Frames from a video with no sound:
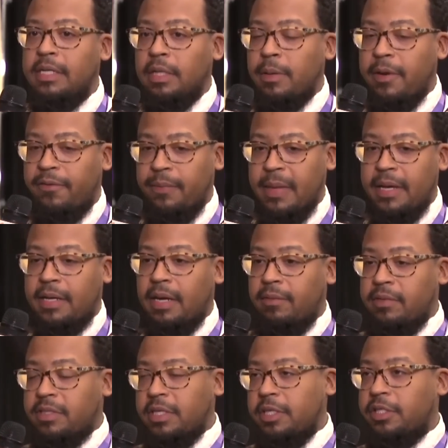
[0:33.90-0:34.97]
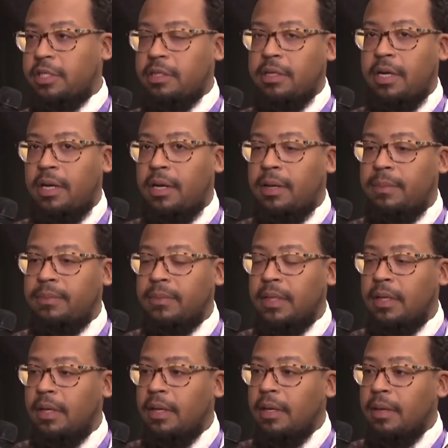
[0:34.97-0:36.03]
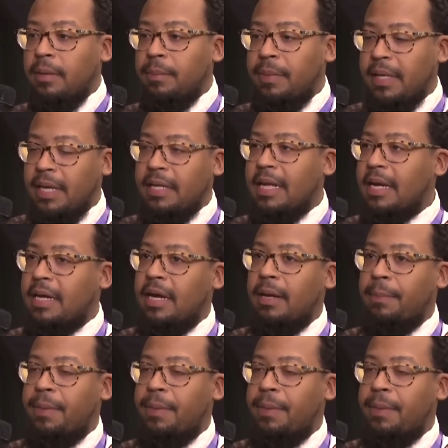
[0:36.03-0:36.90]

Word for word: deal away from that conversation. Um, being in that kind